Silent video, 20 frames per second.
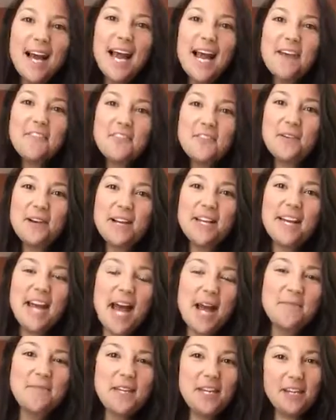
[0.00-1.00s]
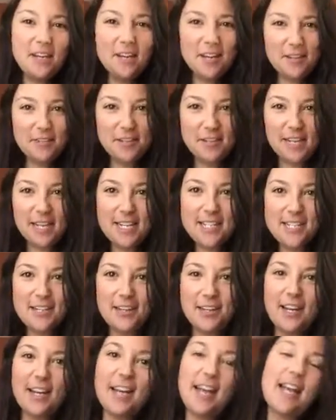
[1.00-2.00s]
Hi everyone, Abby here of Realize
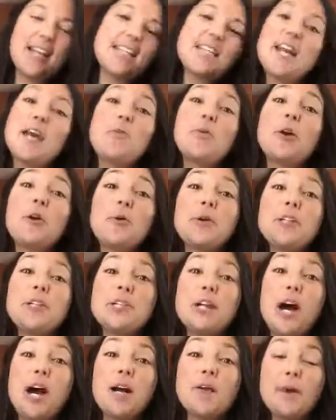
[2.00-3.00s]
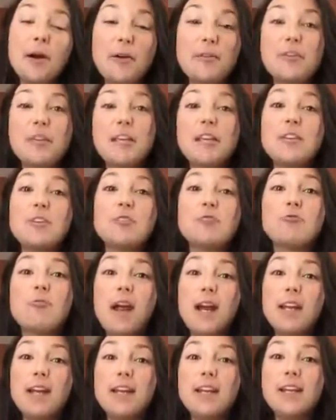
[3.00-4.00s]
Learning, and today we're going to talk about the
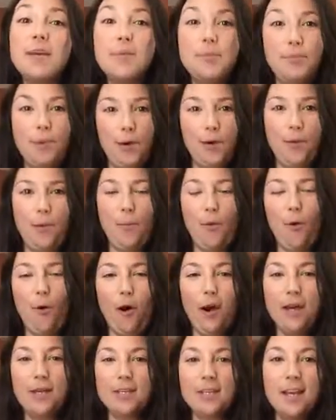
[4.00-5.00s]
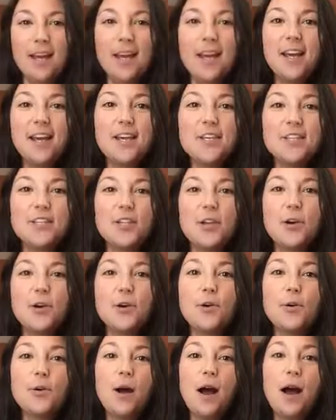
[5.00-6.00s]
dreaded book report.
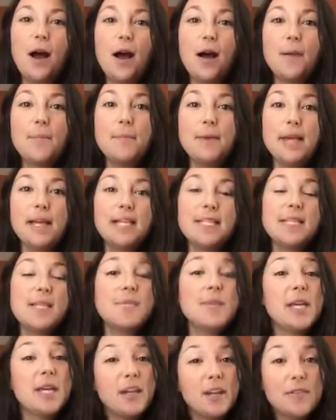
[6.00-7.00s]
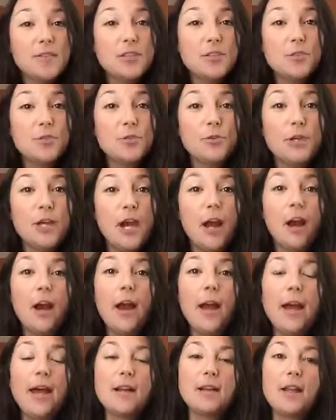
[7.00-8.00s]
It's the beginning of the school
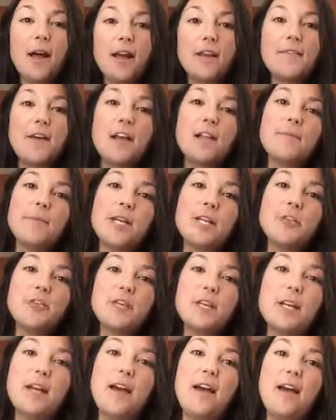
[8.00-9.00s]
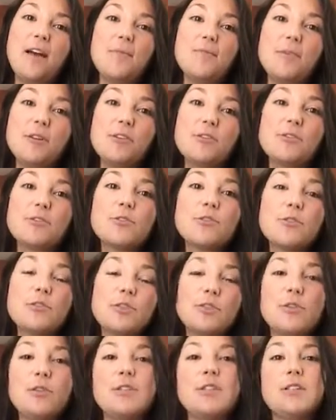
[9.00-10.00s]
year, and a lot of elementary and middle school
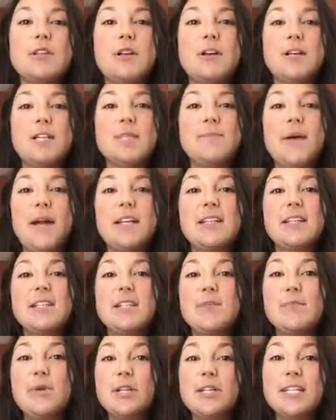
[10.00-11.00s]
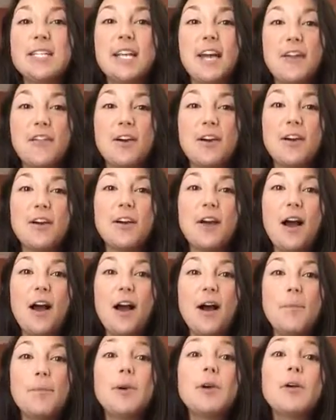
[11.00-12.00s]
students are expected to put together
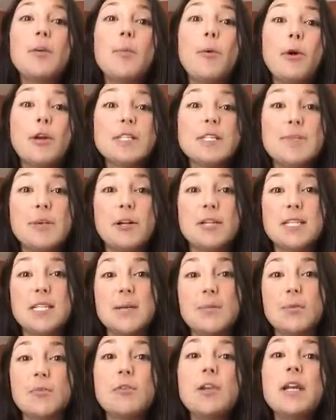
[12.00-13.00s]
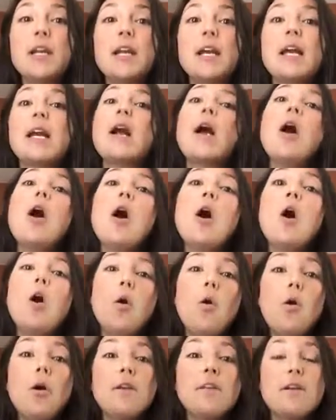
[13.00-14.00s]
book reports about summer reading,
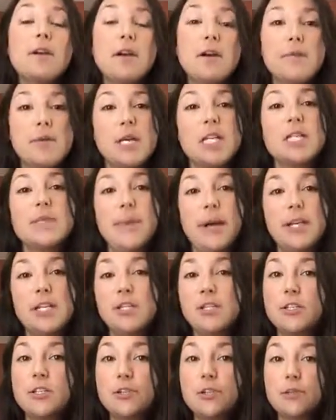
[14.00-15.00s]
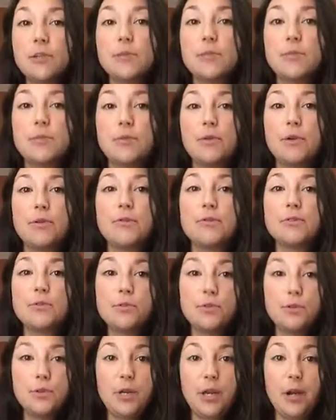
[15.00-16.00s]
or they're going to be expected to do them throughout the
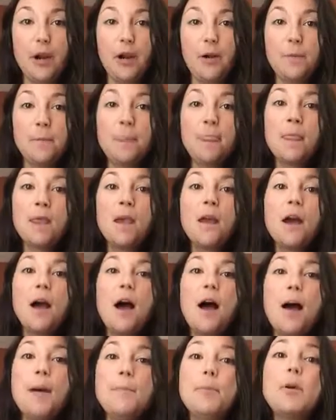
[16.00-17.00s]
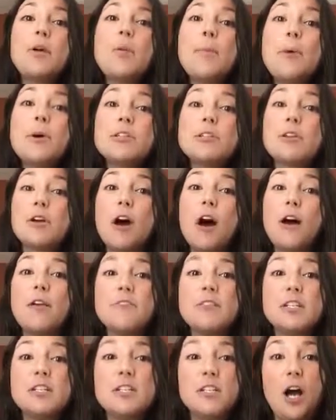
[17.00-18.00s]
school year. Book reports are
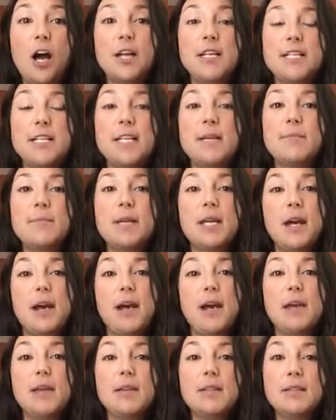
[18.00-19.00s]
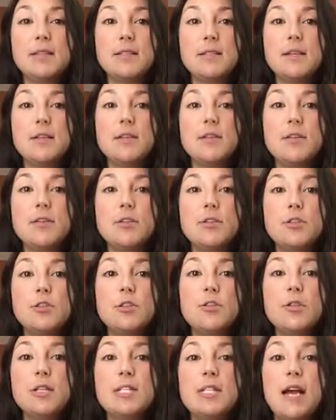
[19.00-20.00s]
often daunting because
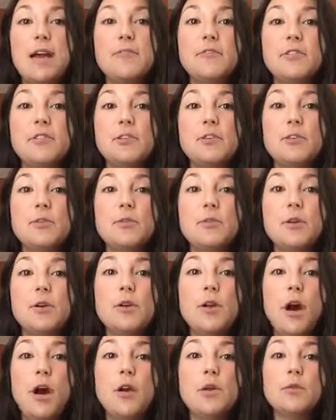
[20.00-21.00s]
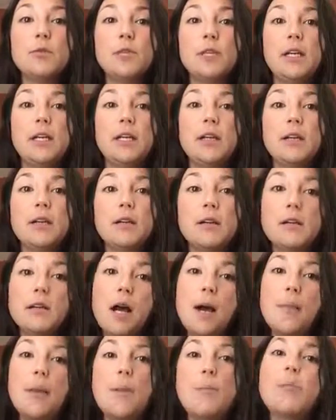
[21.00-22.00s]
students have to not only
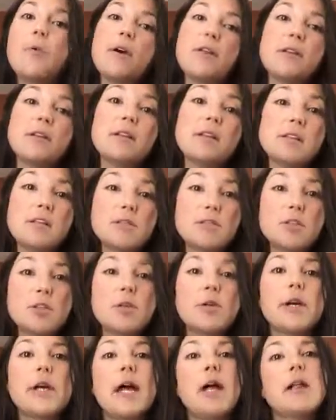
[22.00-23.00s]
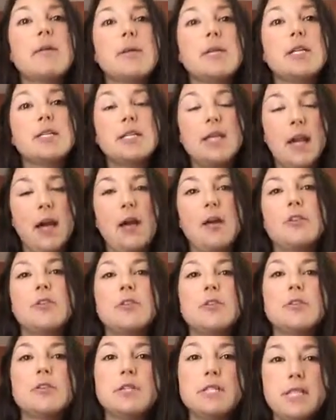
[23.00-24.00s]
come up with a list of story elements,
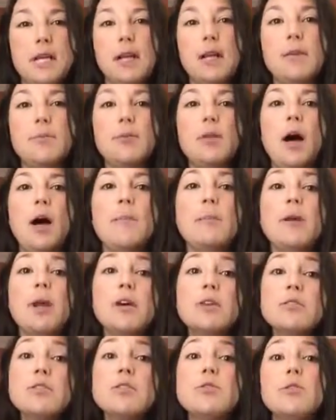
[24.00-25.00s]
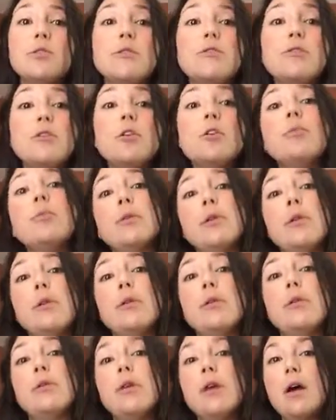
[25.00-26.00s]
characters, setting, plot, but also do a
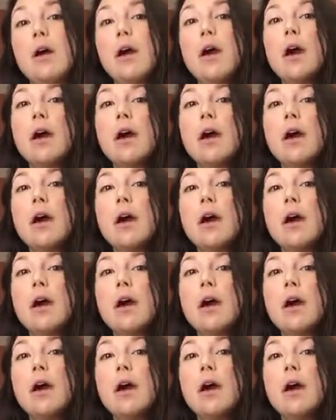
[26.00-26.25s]
full-blown